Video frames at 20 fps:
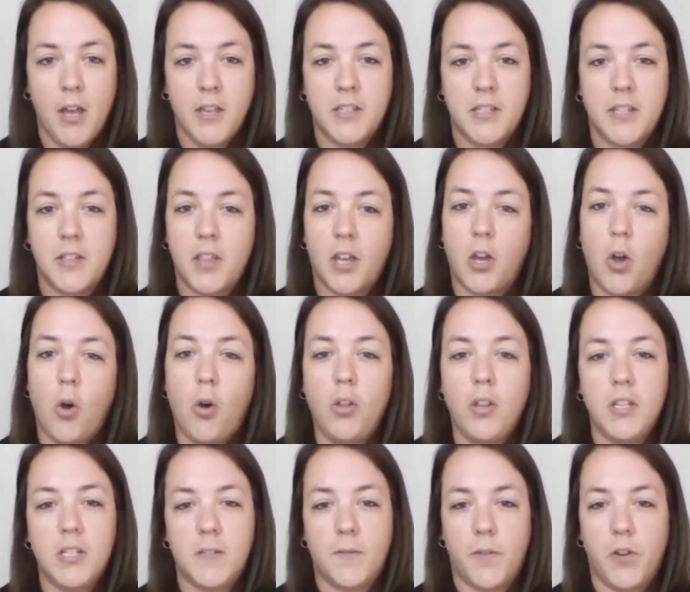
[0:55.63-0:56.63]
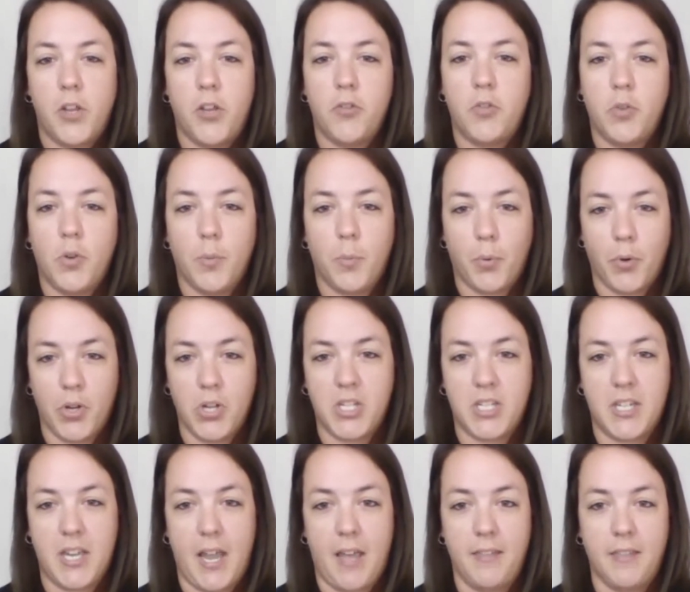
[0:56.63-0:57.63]
So the goal is for you to
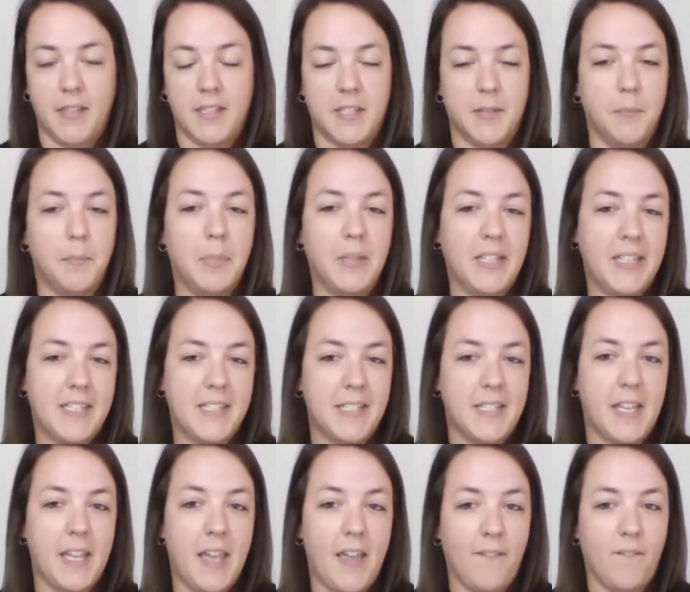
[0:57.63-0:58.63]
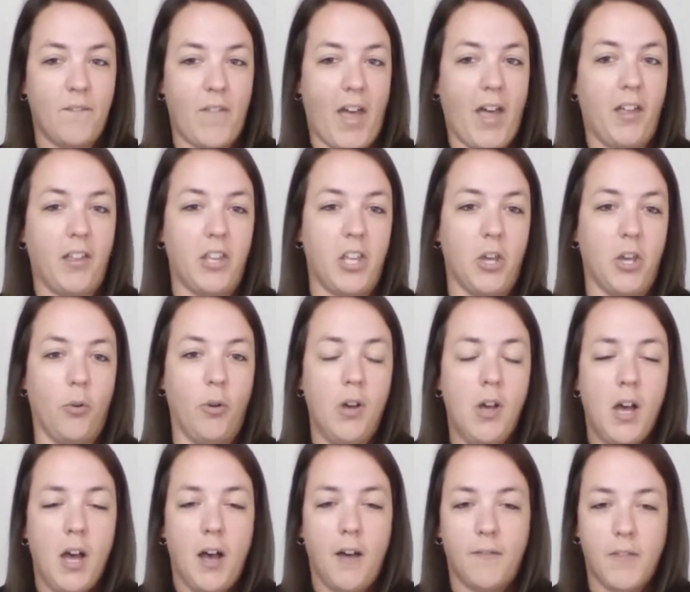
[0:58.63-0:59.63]
appreciate the simplicity and value
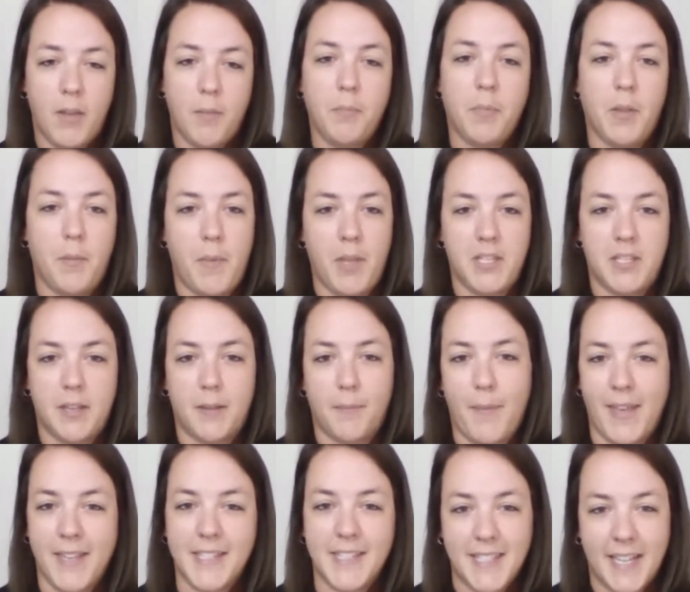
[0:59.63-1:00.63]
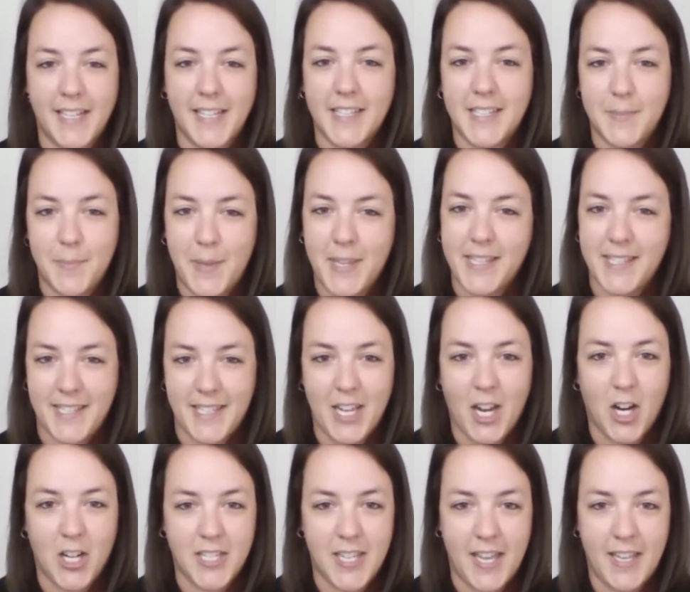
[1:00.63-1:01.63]
of implementing mastitis
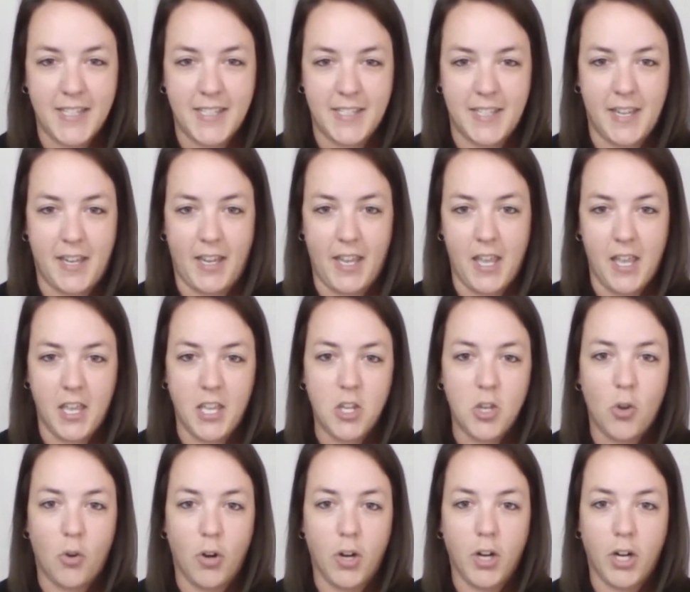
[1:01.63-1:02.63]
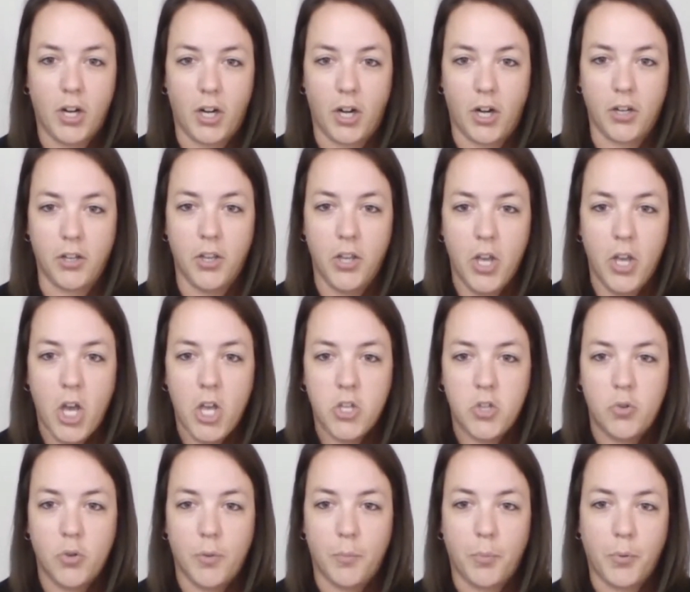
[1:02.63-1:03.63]
PCR testing in your herd
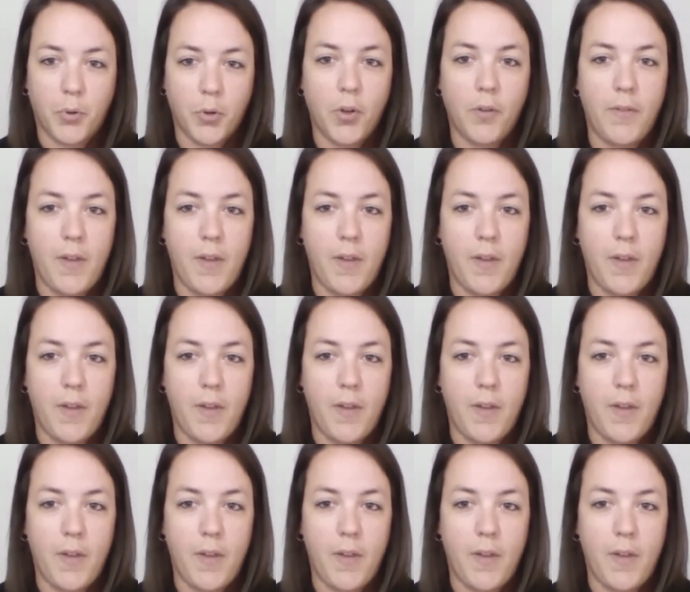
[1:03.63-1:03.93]
to improve